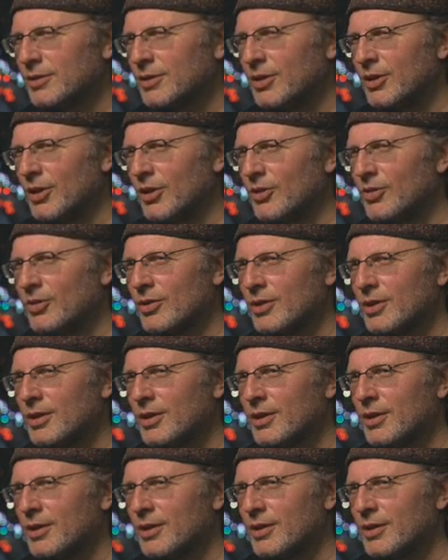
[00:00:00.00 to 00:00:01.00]
You know,
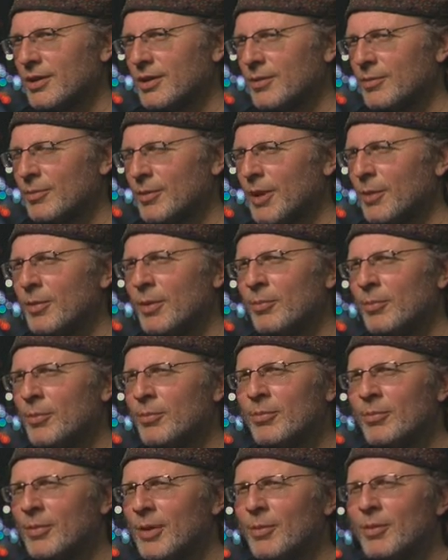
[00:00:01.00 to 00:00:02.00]

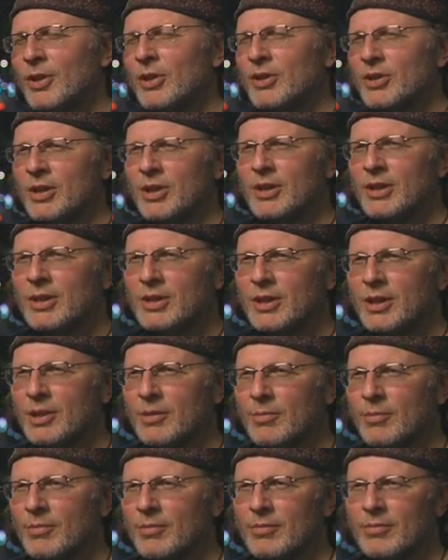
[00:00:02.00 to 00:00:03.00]
maybe the
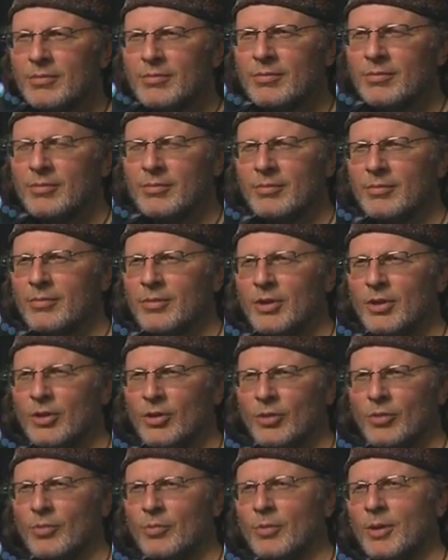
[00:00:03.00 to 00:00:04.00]
statistic, you
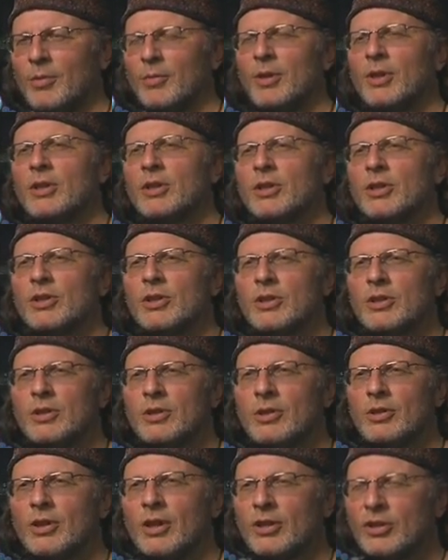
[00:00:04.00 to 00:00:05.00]
know, maybe this is
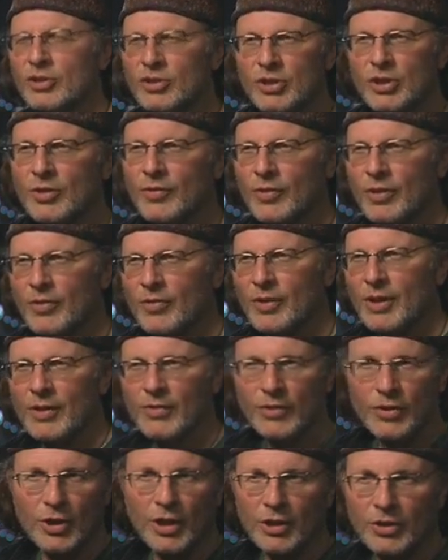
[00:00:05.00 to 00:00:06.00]
not conservative
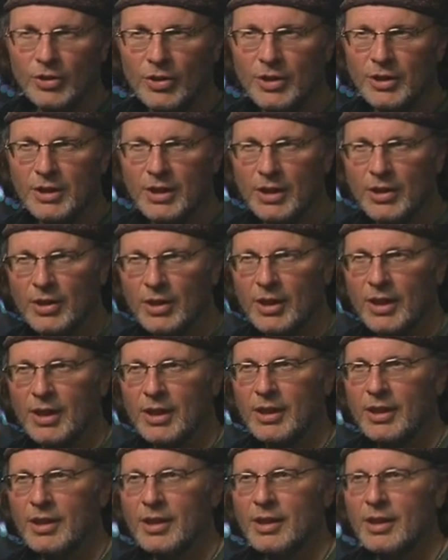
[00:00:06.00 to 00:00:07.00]
enough. Talk to this other
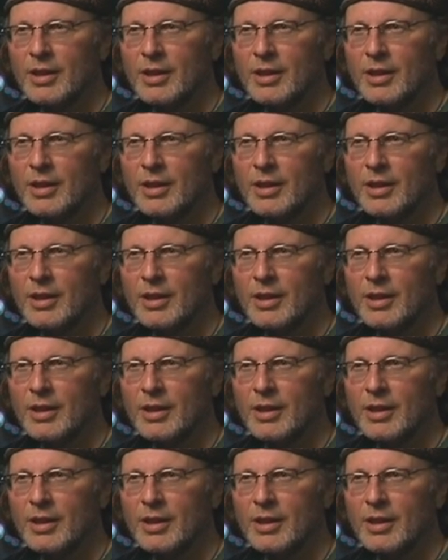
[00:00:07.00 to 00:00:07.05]
guy.